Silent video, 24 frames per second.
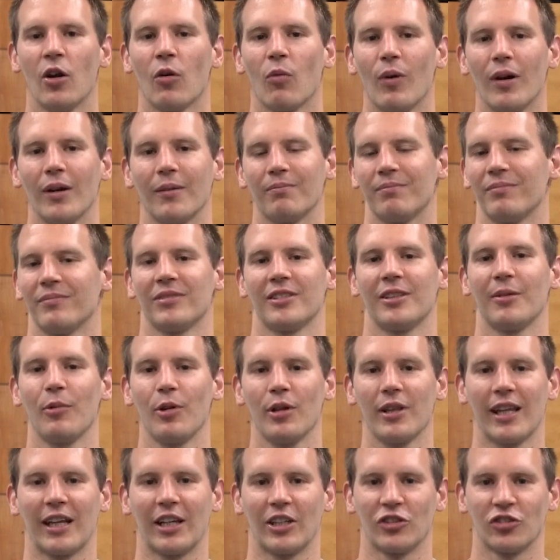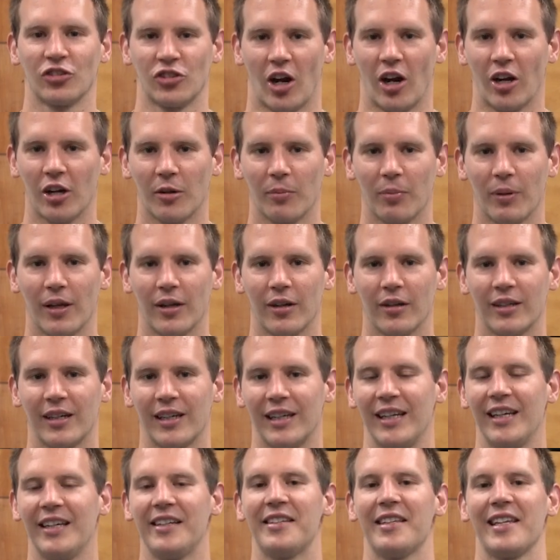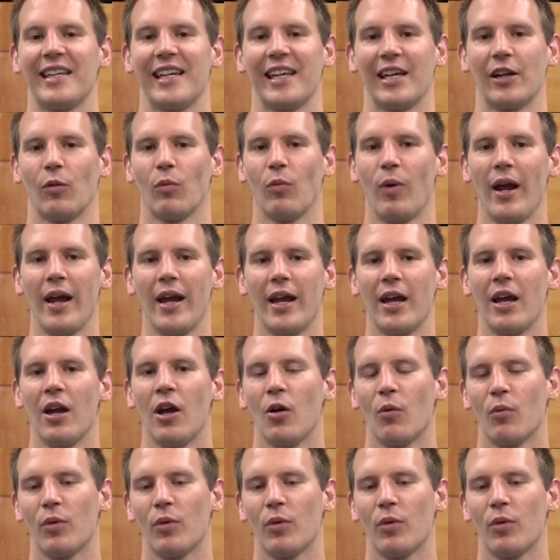where someone like a soccer player can easily get away